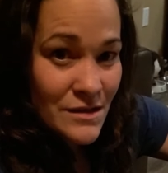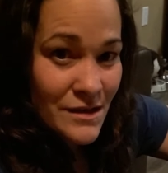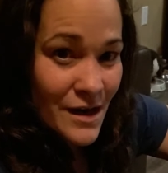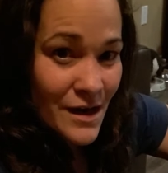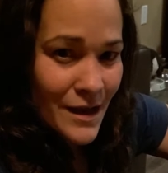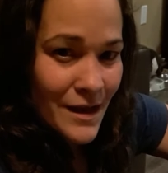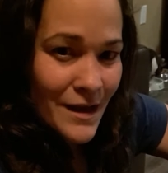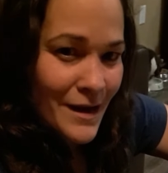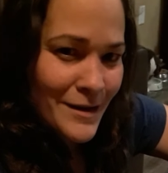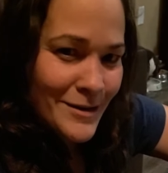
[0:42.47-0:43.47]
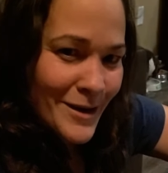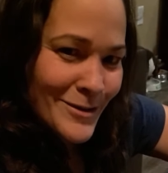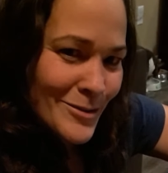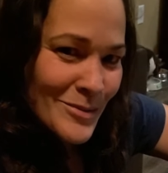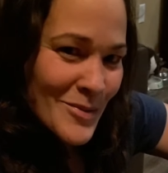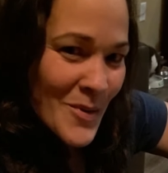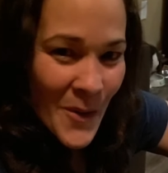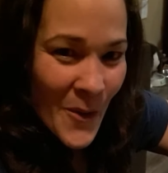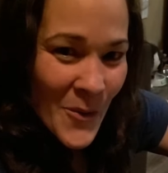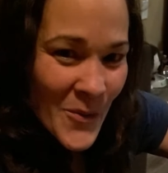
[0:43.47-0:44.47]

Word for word: that I I, I don't know.